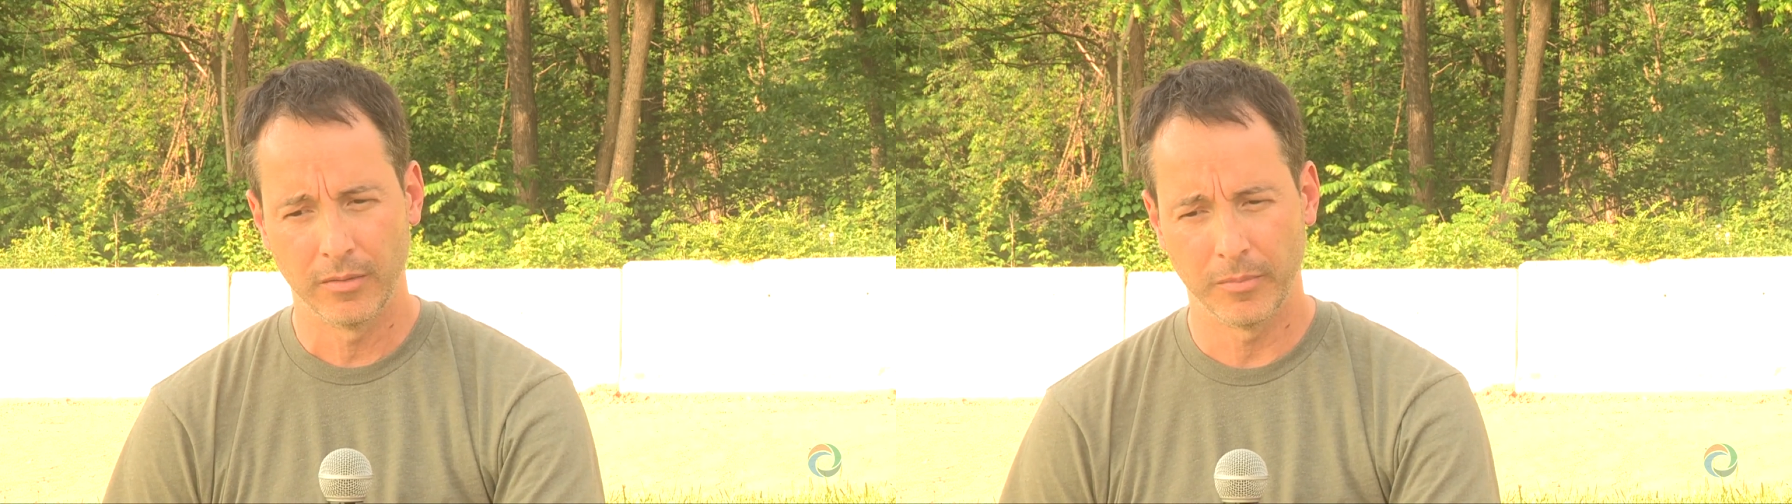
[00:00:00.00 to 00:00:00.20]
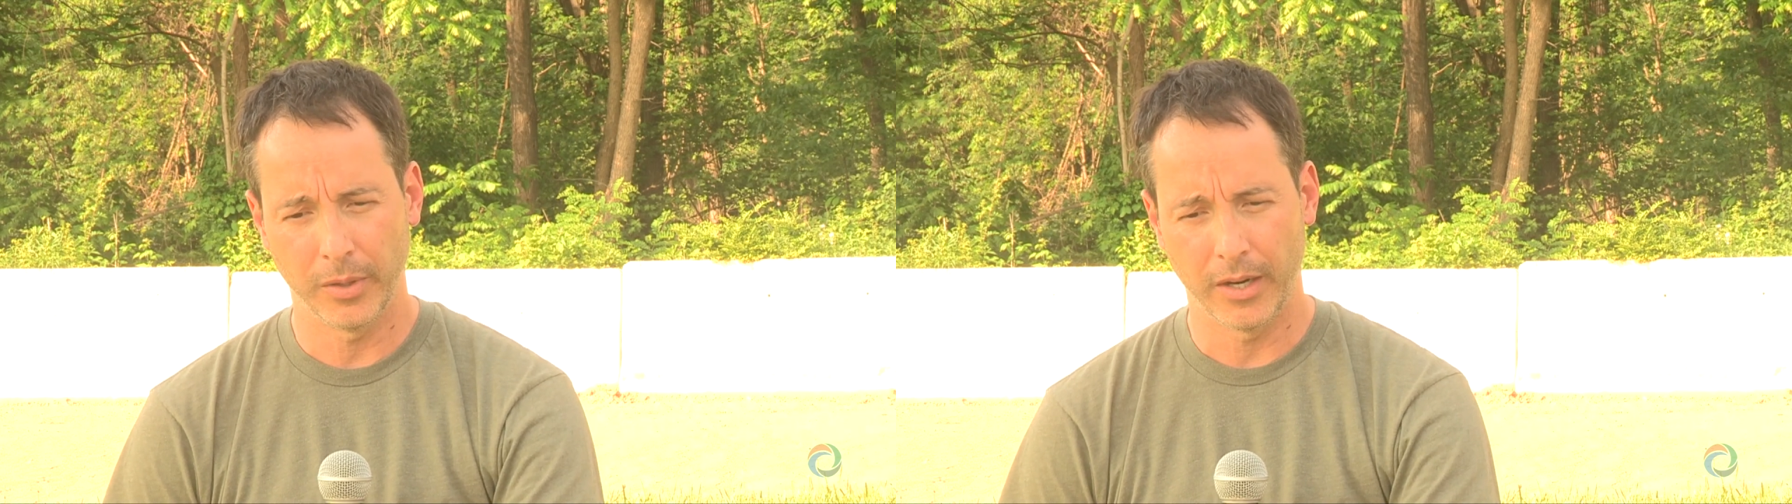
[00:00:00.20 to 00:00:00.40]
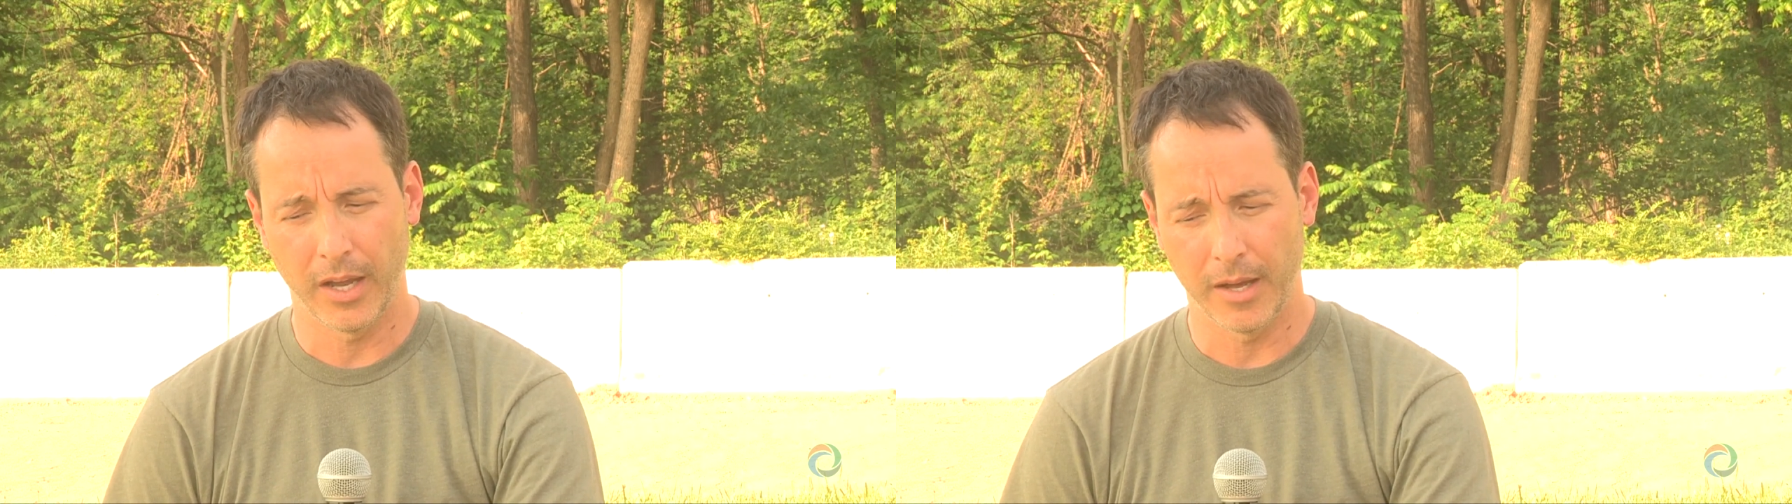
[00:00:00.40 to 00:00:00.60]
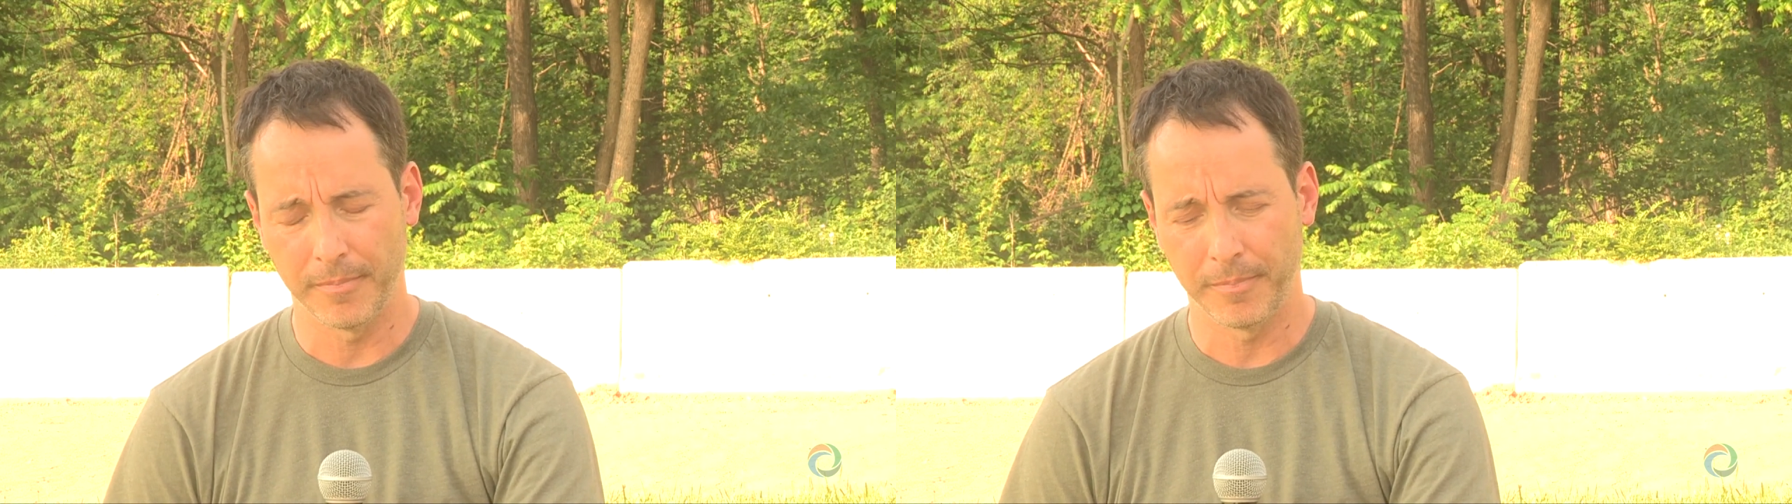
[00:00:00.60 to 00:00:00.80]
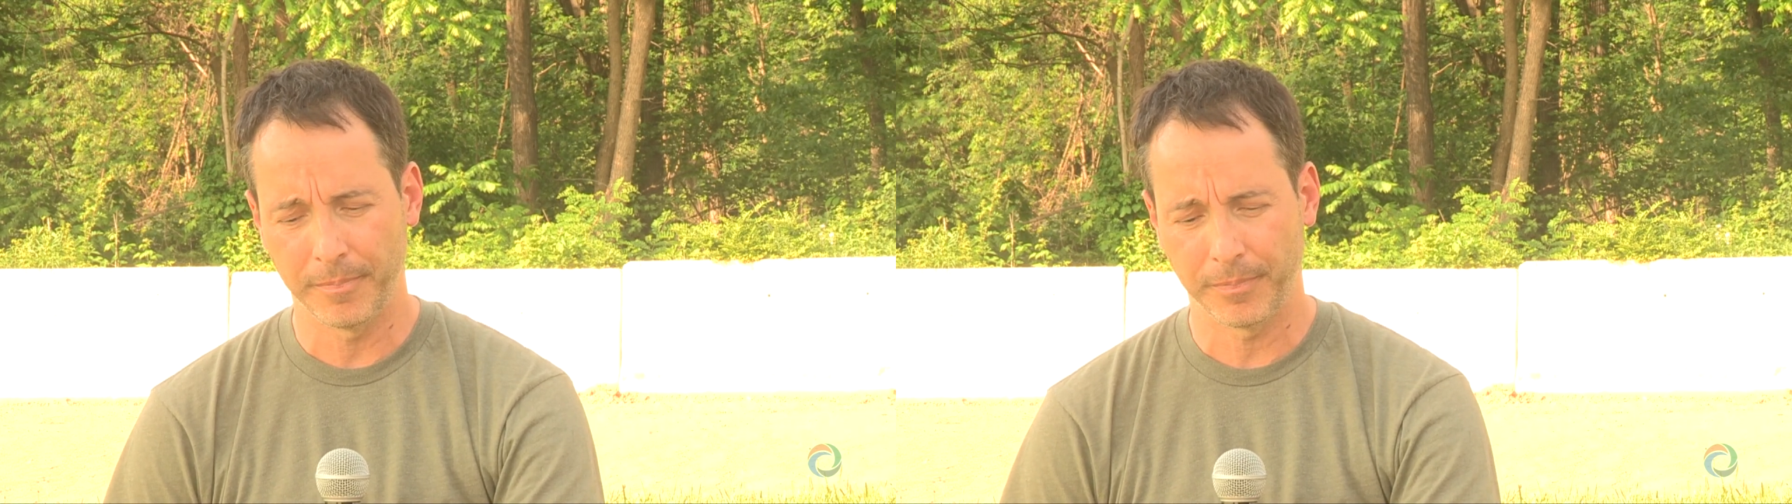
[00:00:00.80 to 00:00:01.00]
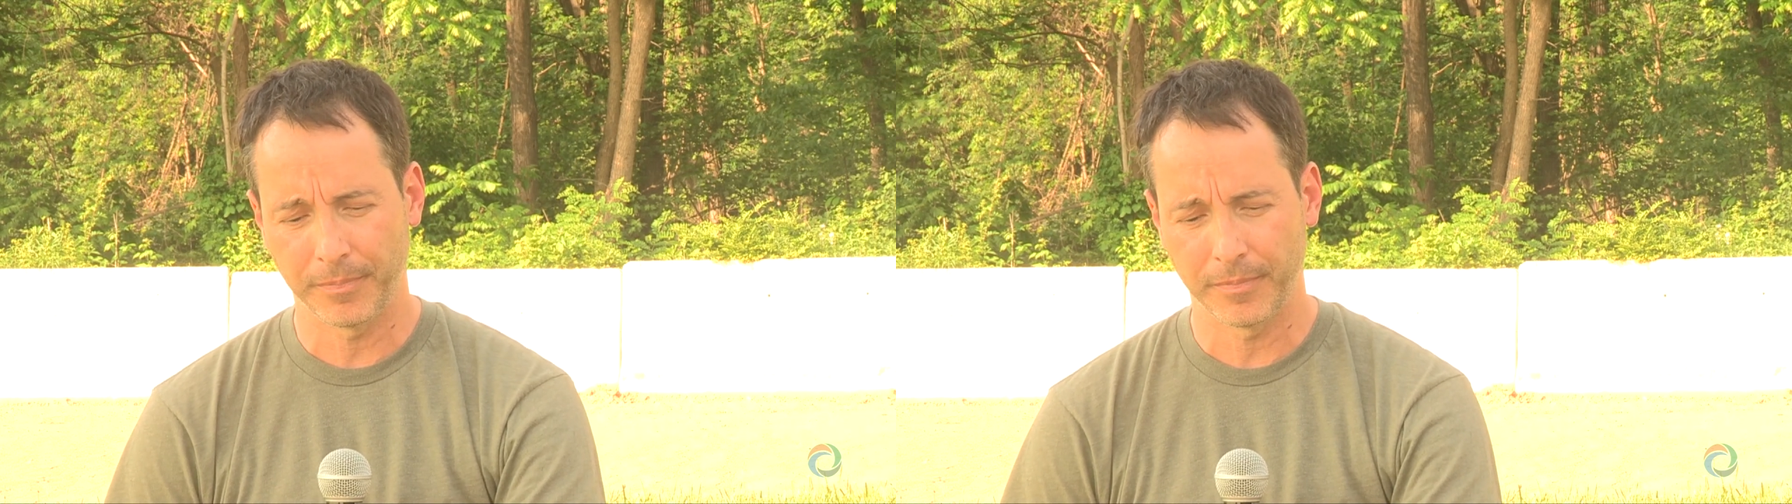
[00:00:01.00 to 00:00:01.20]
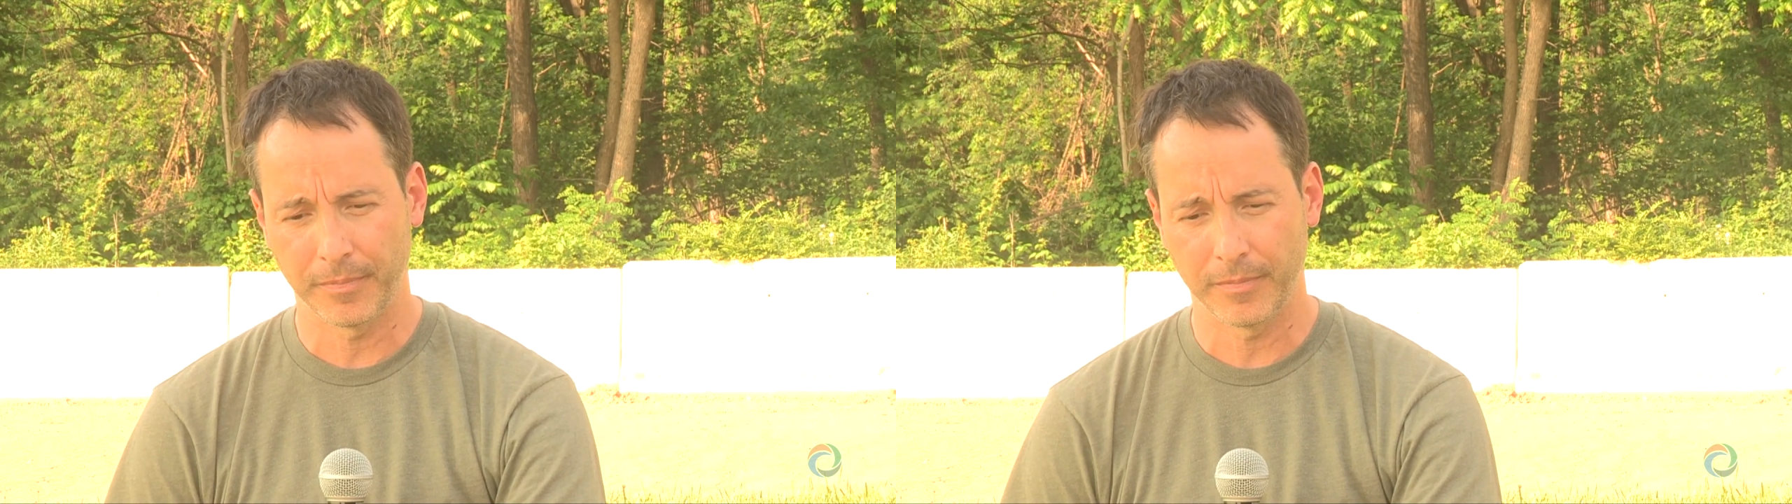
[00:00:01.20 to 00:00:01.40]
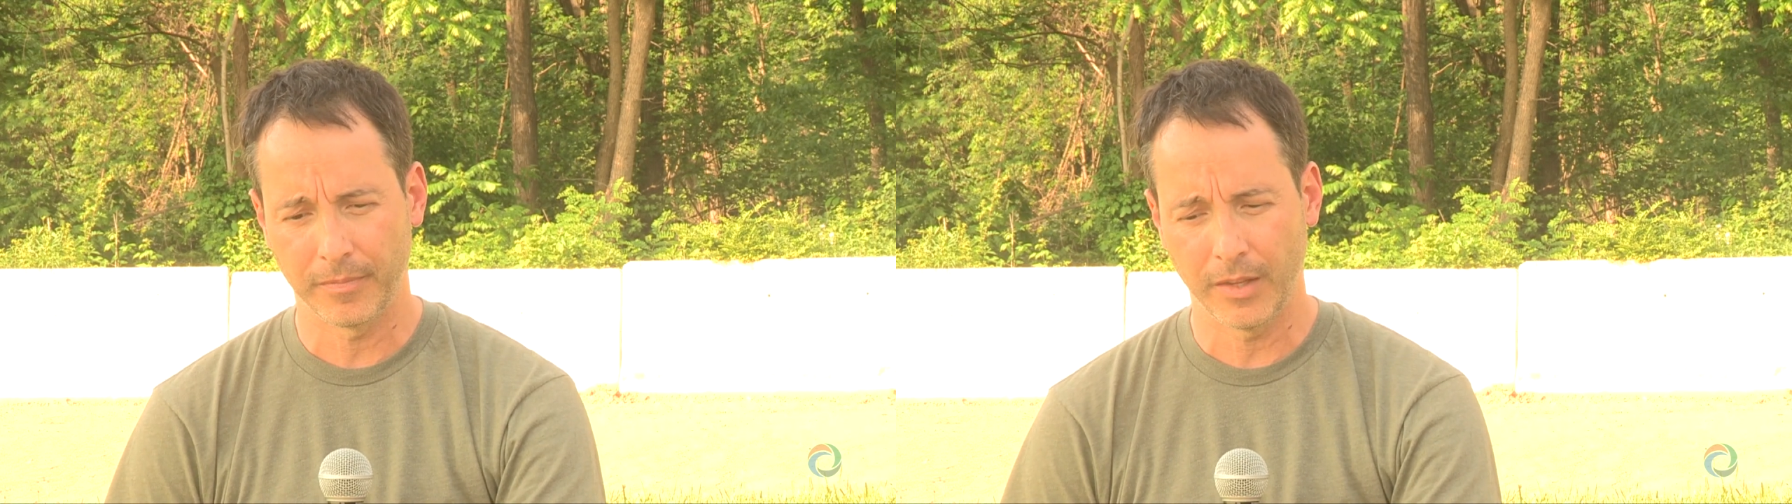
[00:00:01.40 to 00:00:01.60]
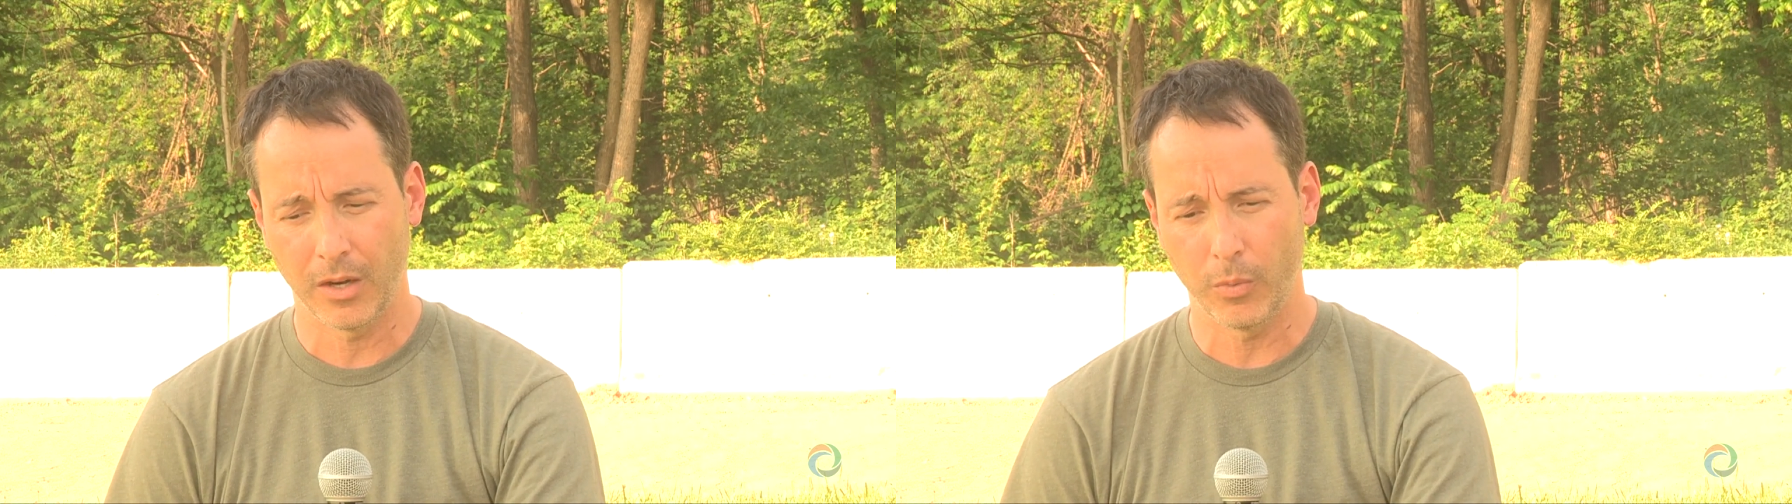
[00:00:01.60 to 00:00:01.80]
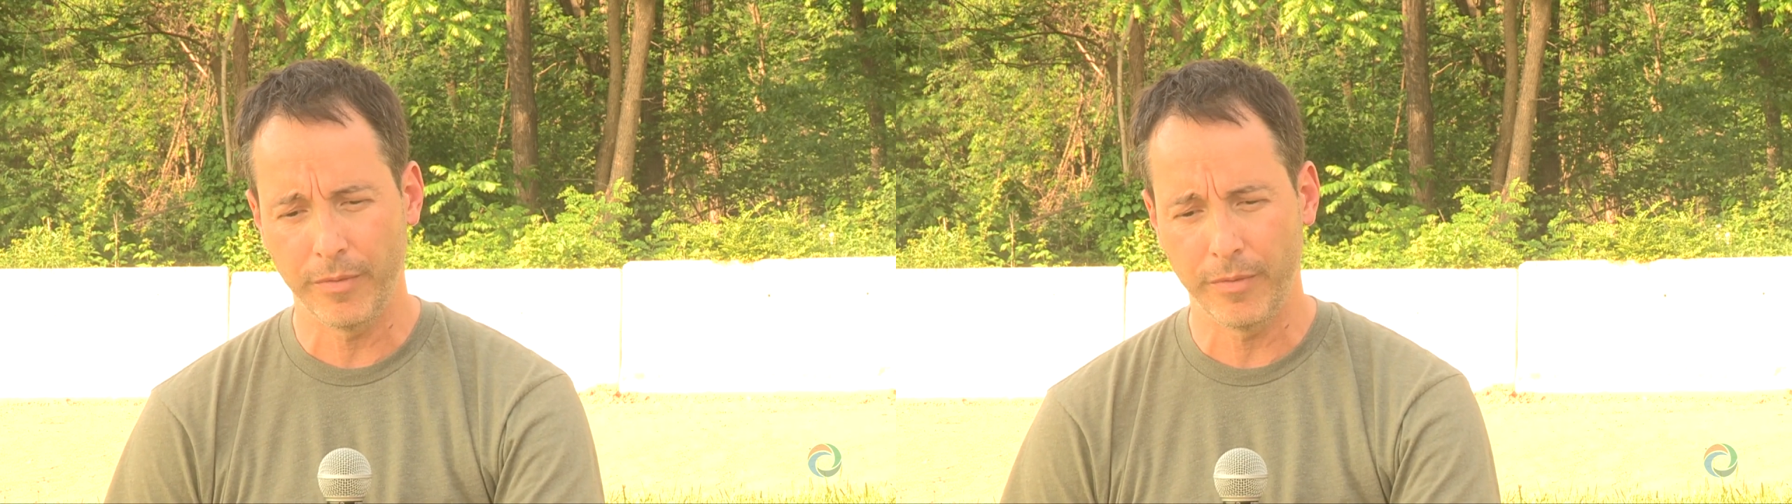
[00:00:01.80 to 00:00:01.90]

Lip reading: But you know,